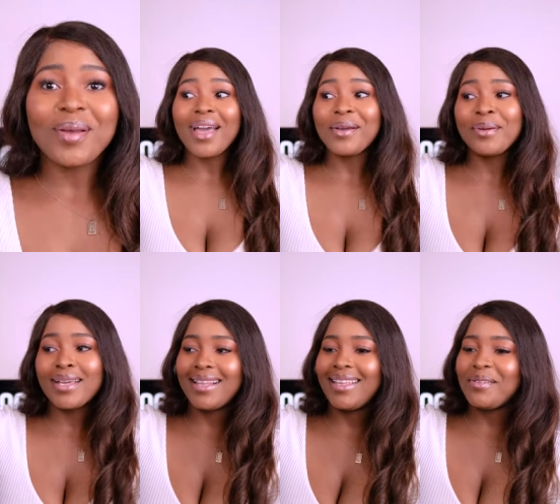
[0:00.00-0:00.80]
so I
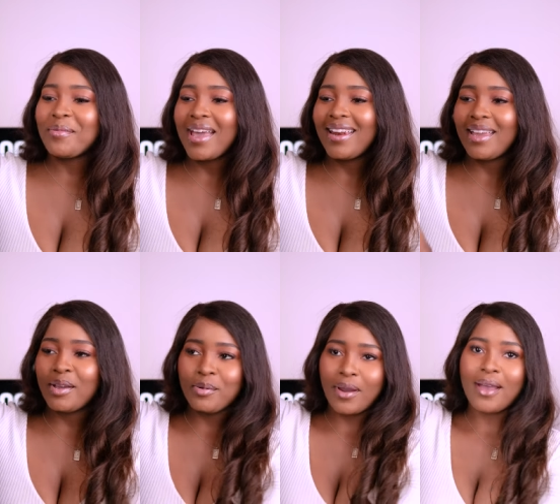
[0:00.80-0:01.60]
quickly went
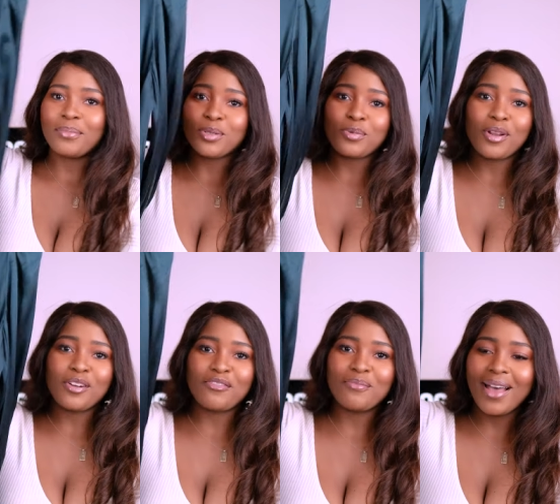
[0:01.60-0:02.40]
and grabbed
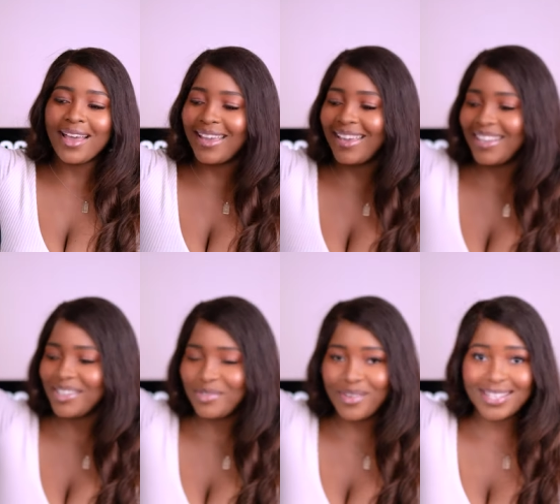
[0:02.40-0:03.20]
one of my
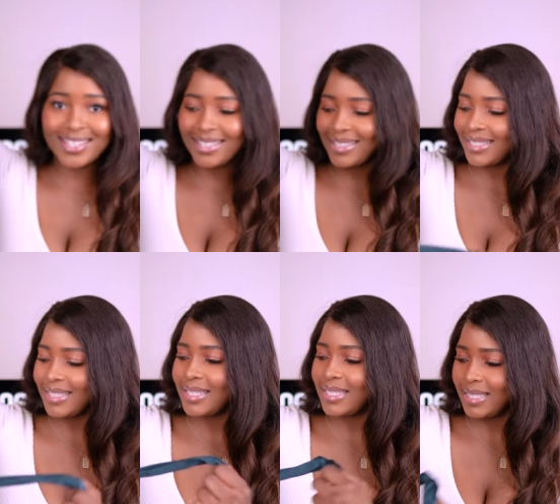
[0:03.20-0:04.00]

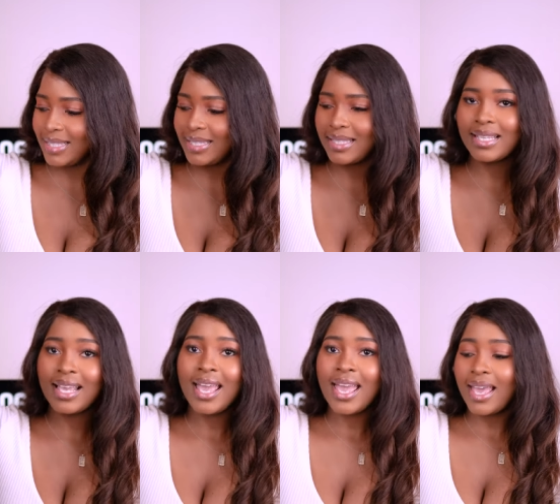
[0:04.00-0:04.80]
dresses. This is
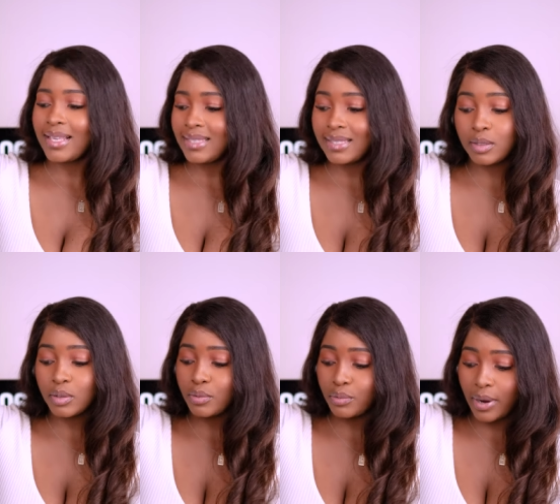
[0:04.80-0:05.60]
a
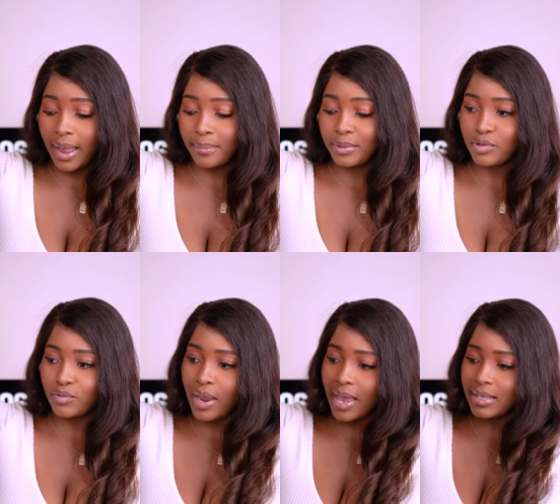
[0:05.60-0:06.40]
silk wrap
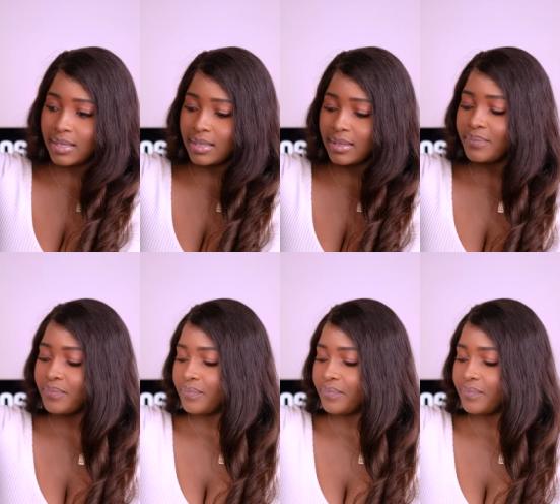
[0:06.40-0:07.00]
dress